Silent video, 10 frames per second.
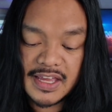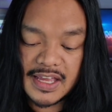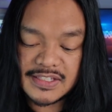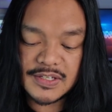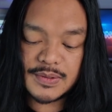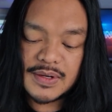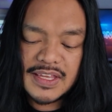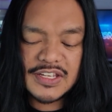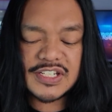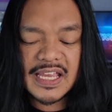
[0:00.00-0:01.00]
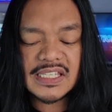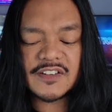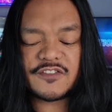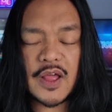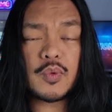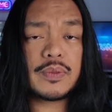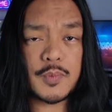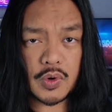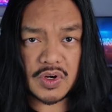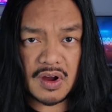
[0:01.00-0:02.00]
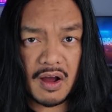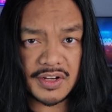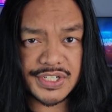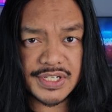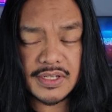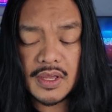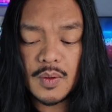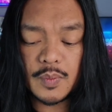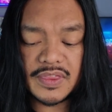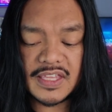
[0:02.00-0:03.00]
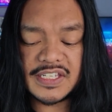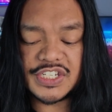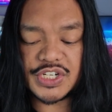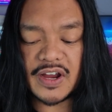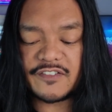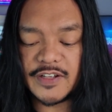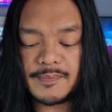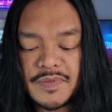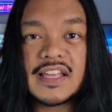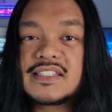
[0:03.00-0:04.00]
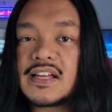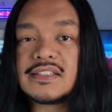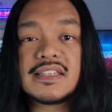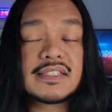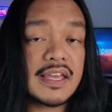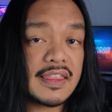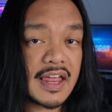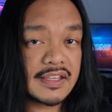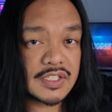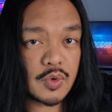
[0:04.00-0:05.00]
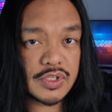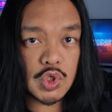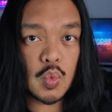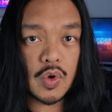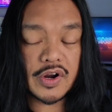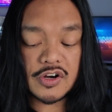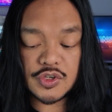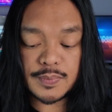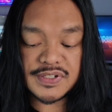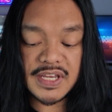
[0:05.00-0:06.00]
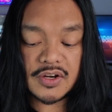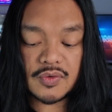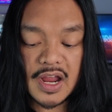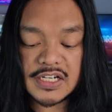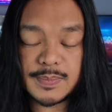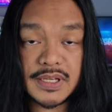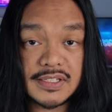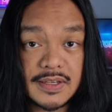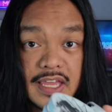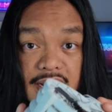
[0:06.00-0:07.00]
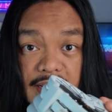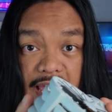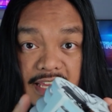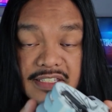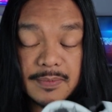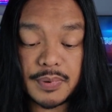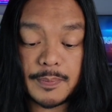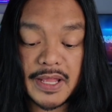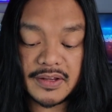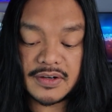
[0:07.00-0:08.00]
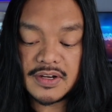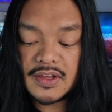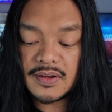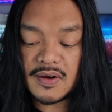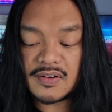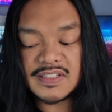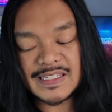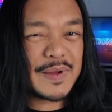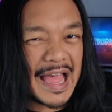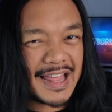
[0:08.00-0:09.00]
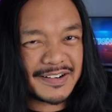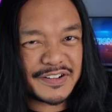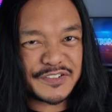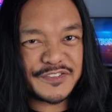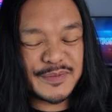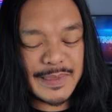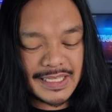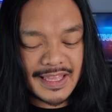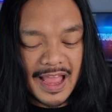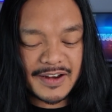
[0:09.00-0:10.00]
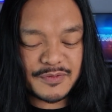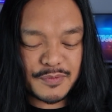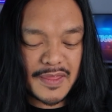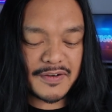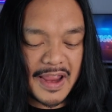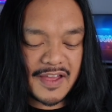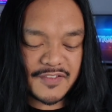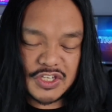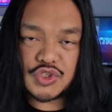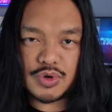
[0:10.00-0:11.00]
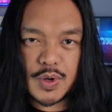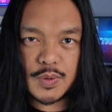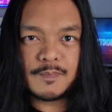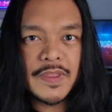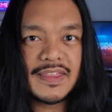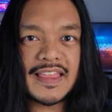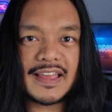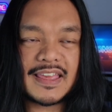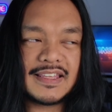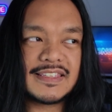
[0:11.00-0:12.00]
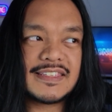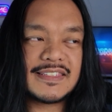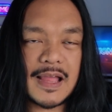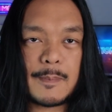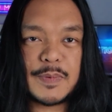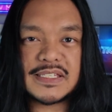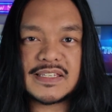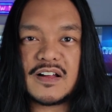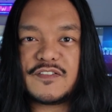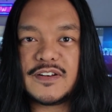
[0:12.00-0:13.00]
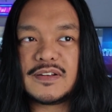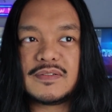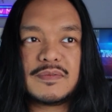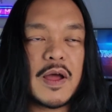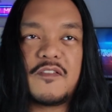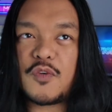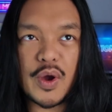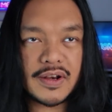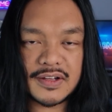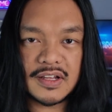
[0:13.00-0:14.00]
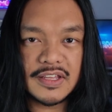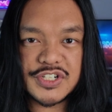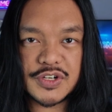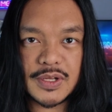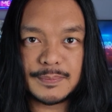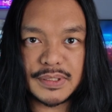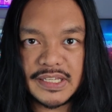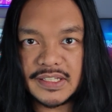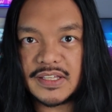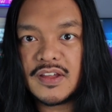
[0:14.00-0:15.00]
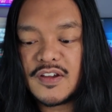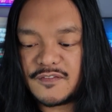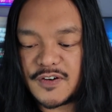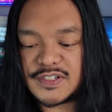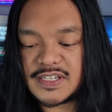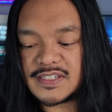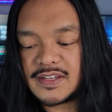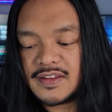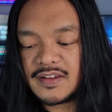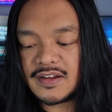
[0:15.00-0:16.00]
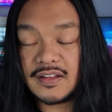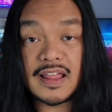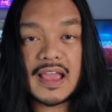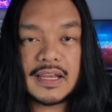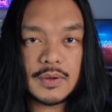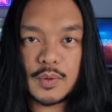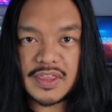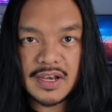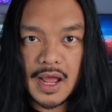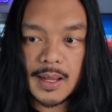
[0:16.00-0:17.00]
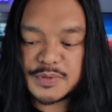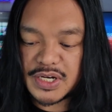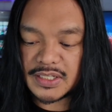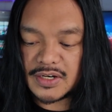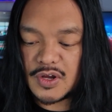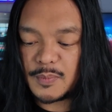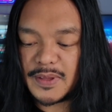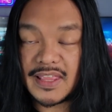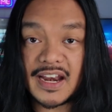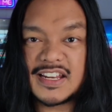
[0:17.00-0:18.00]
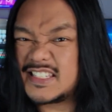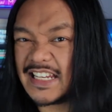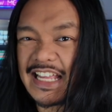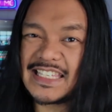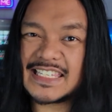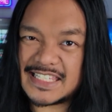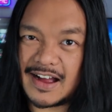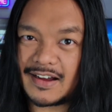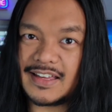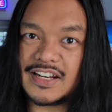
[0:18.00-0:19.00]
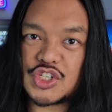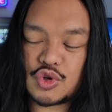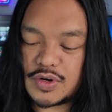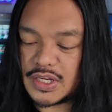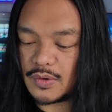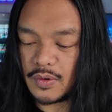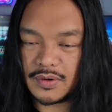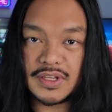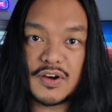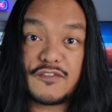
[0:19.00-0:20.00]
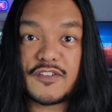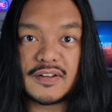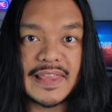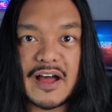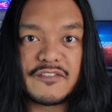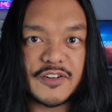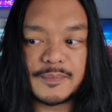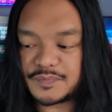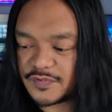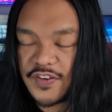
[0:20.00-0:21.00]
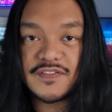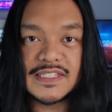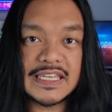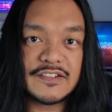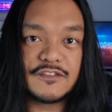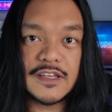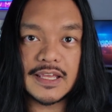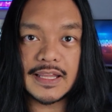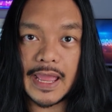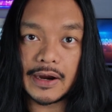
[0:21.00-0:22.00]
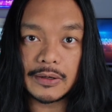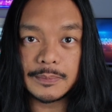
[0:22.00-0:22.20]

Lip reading: And so you just have to fly with more caution with the DJI Flip. It's not to say that it's going to 100% crash, because again, it has the propeller guards. I don't know, for me, I'd rather have a drone that can stop itself and avoid a collision completely versus colliding with an object and hoping that it doesn't get stuck in a tree or, you know, fall down from 15 feet in the air.